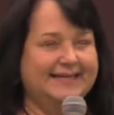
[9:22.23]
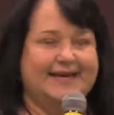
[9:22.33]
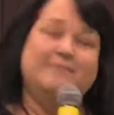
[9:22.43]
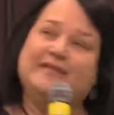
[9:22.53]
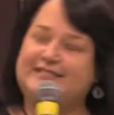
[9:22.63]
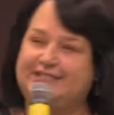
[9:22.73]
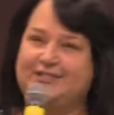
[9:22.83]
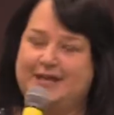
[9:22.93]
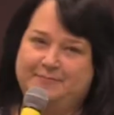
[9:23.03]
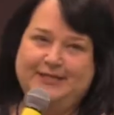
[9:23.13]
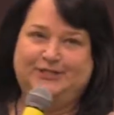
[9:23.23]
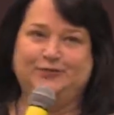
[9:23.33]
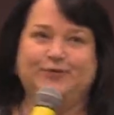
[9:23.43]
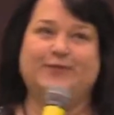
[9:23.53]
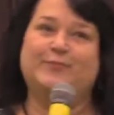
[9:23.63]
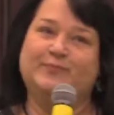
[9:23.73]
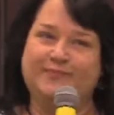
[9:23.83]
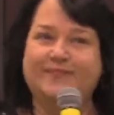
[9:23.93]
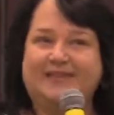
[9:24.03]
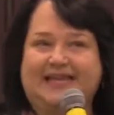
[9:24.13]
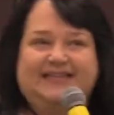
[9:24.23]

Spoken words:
I'm going to let you read like